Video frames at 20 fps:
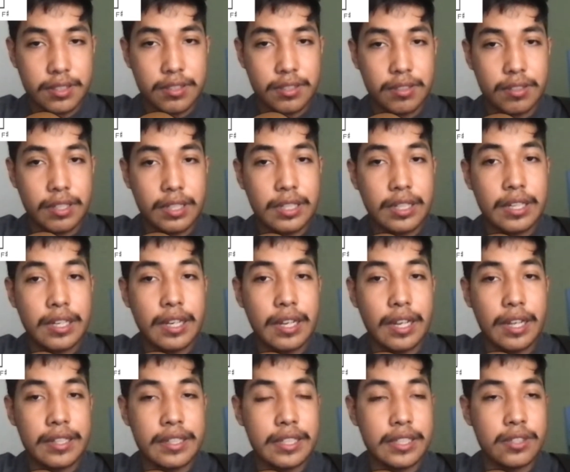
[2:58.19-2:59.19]
right?
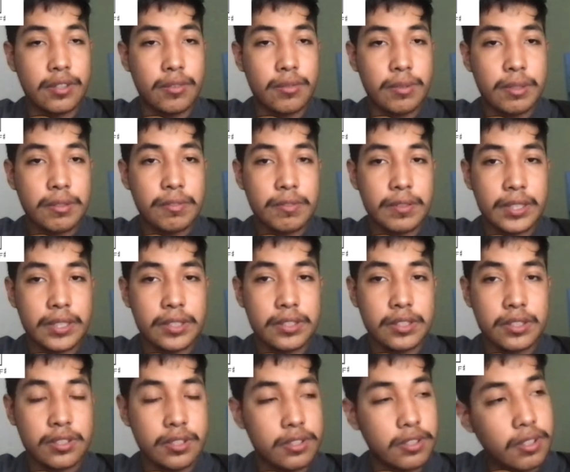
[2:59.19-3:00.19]
And then your ring finger,
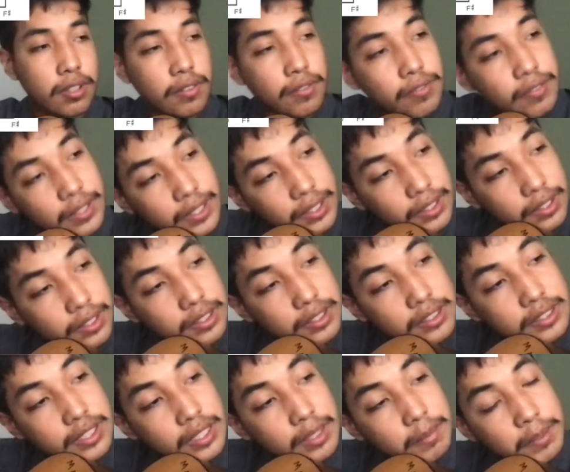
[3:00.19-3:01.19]
your 3rd finger,
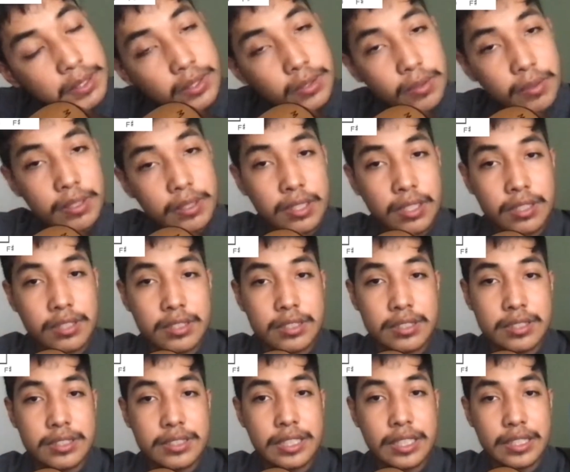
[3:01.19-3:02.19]
is gonna be going on the
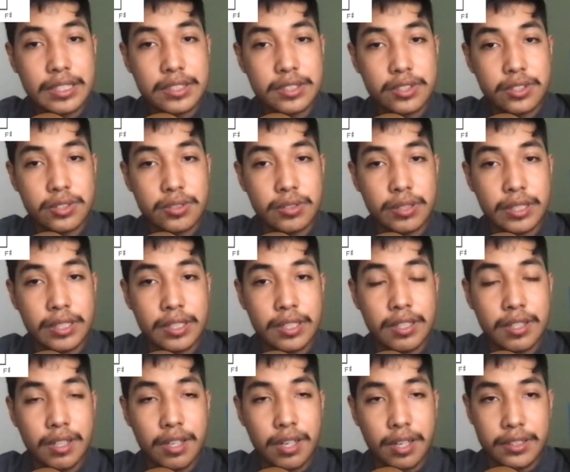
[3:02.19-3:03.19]
2nd string
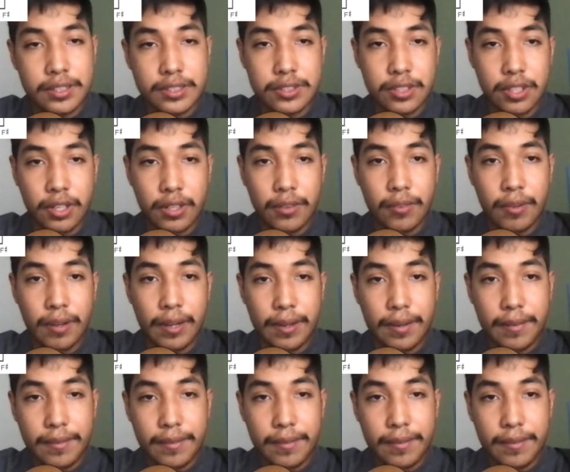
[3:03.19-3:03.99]
on the 3rd fret.